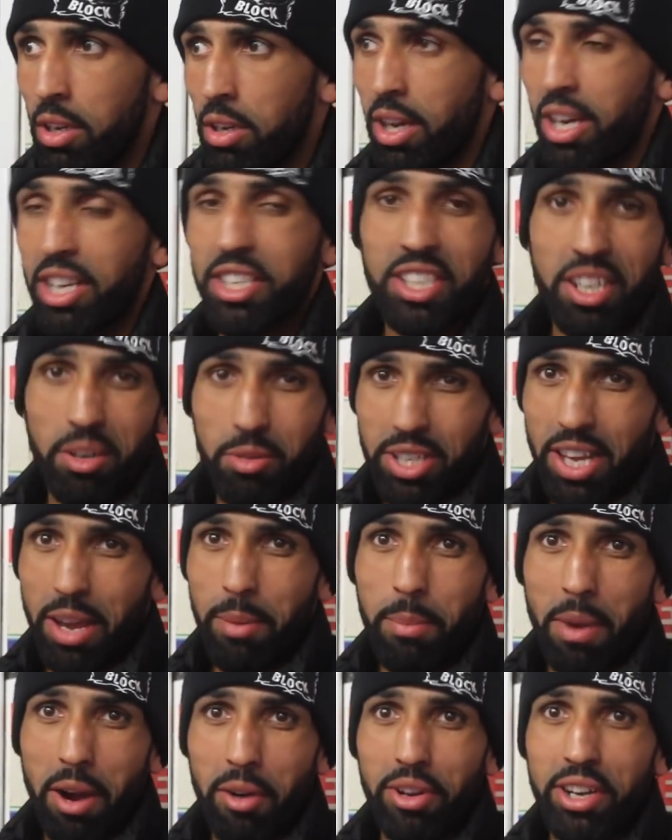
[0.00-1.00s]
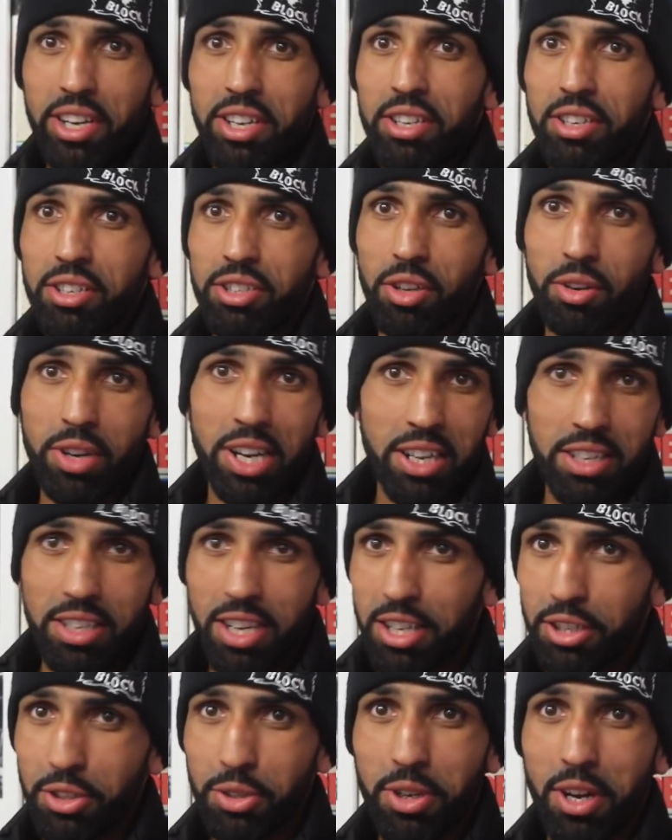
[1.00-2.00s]
Like I said, I was getting married, so that,
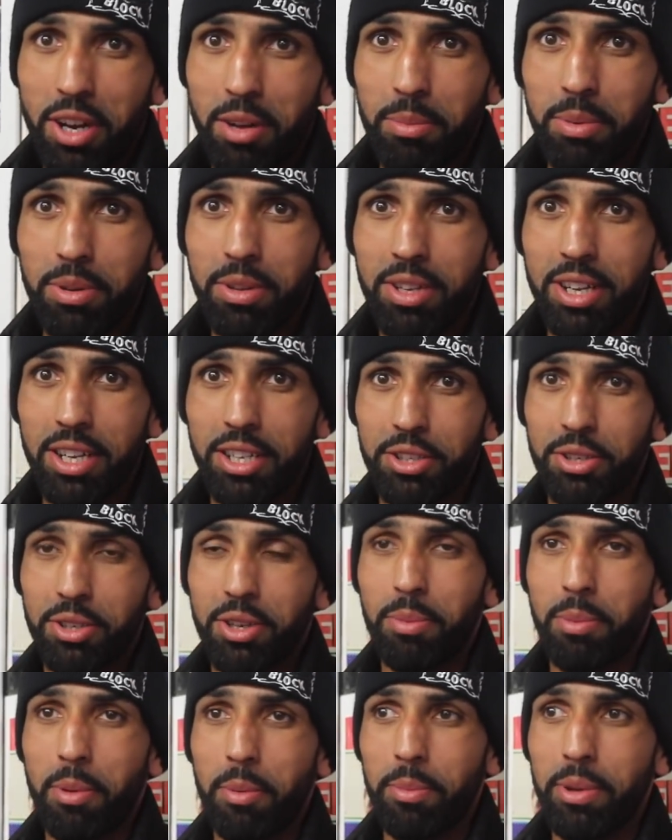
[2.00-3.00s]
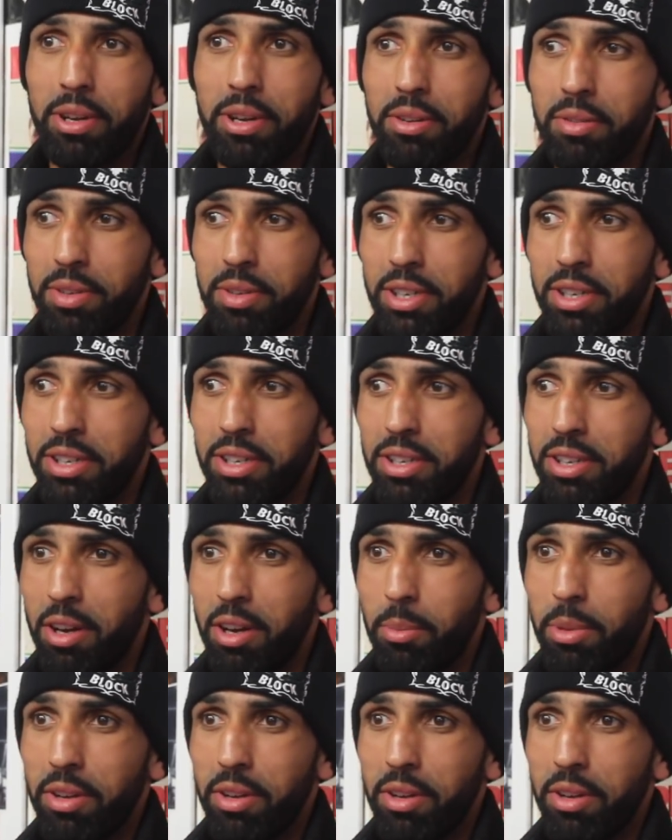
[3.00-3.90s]
that took up that took up a bit of uh, a